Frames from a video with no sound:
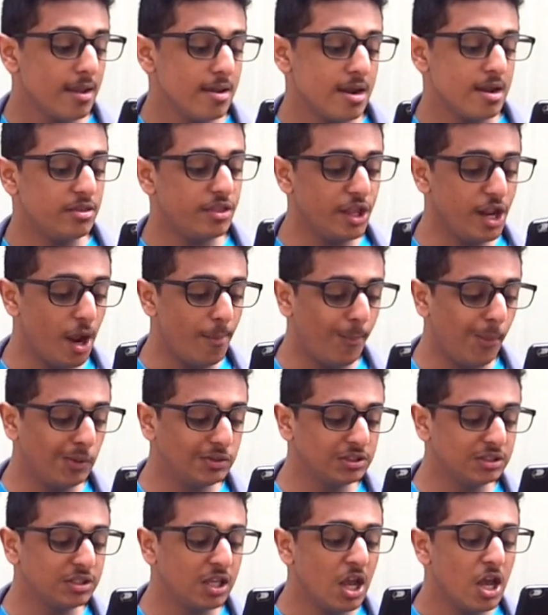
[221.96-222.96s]
And then I
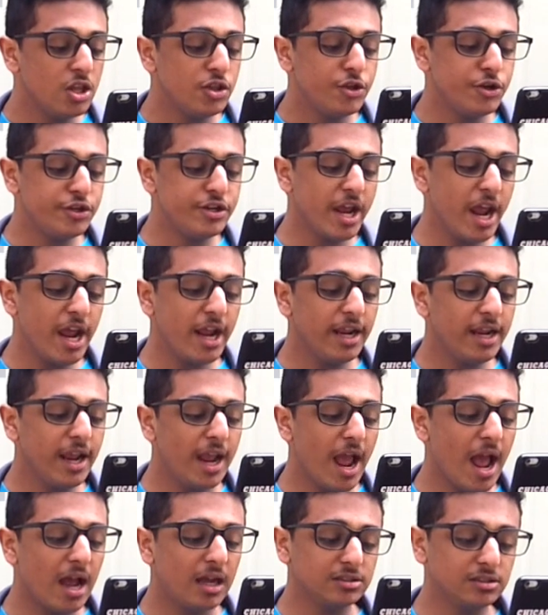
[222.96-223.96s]
posted today.
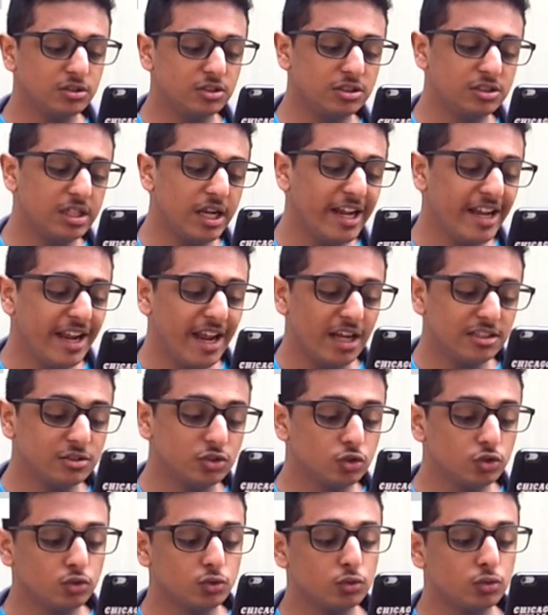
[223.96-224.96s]
Uh, today at
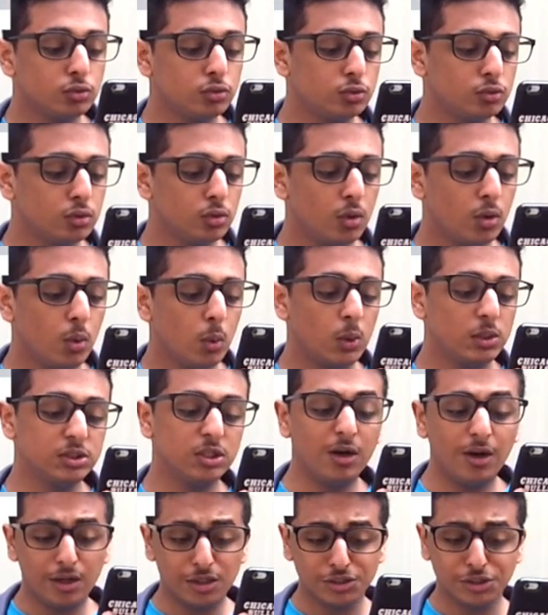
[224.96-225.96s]
school was
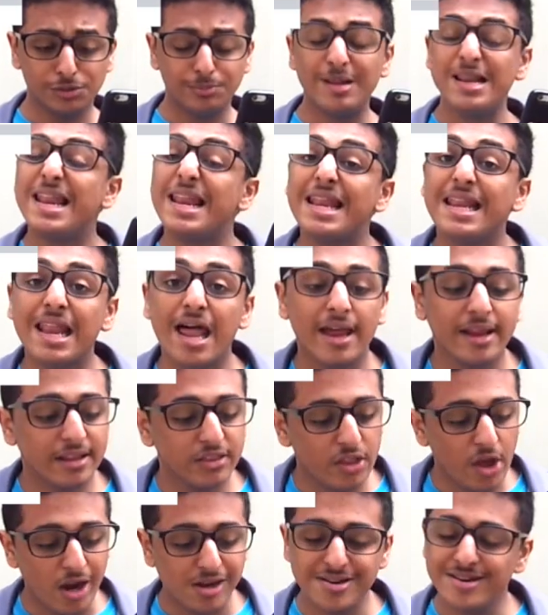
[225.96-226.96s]
awesome, like
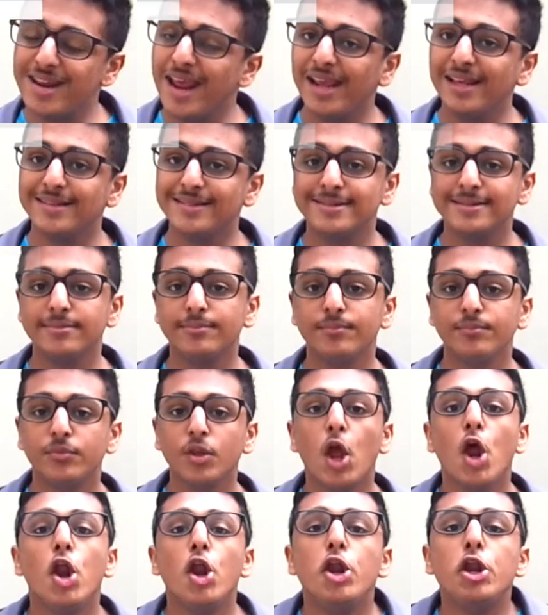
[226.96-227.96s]
the other days.
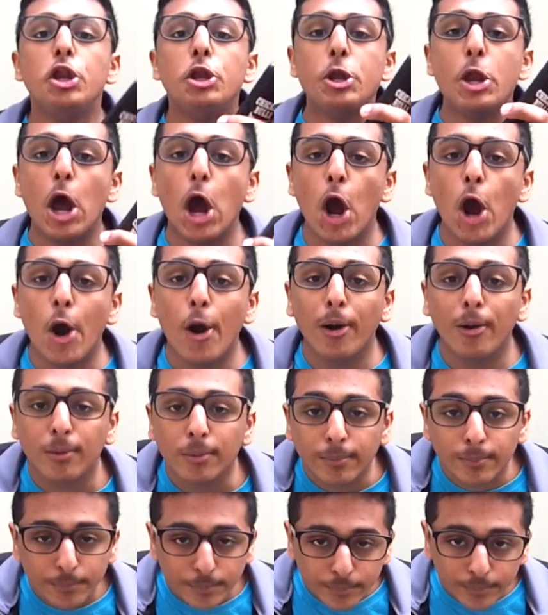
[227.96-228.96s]
No,
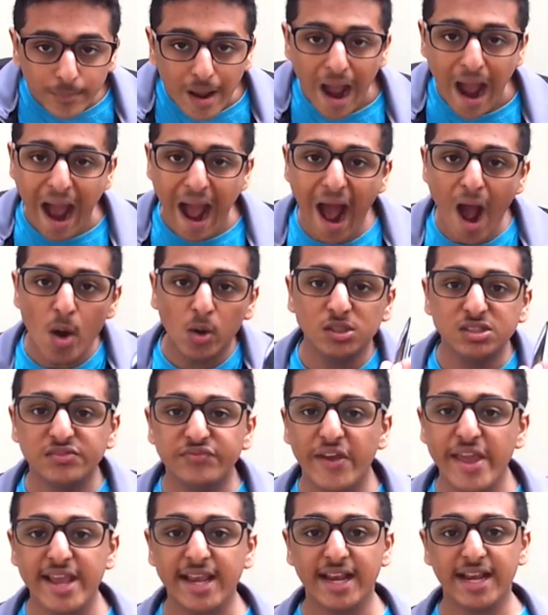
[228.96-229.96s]
I was
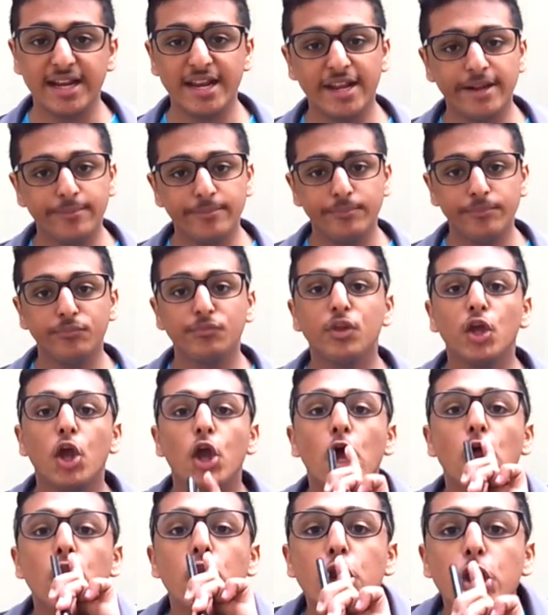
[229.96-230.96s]
faking it.
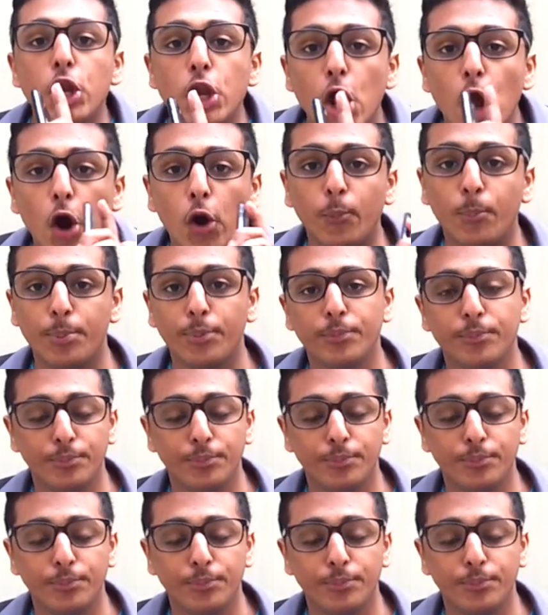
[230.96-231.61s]
Nope.